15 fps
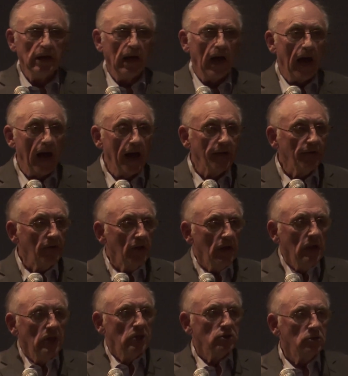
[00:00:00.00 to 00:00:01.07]
And
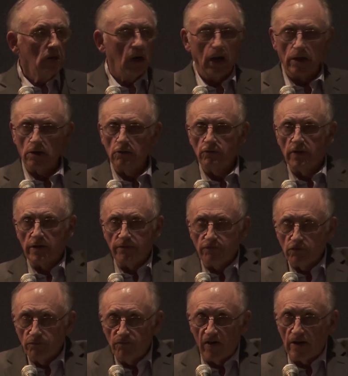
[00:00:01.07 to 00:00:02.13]
I don't know if any of
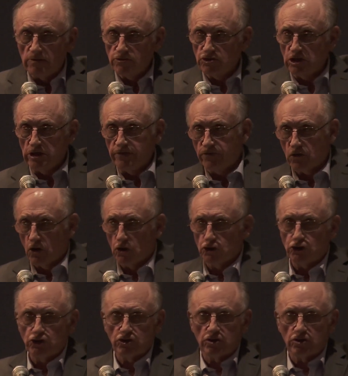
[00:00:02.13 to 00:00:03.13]
you follow Steve Kirsch,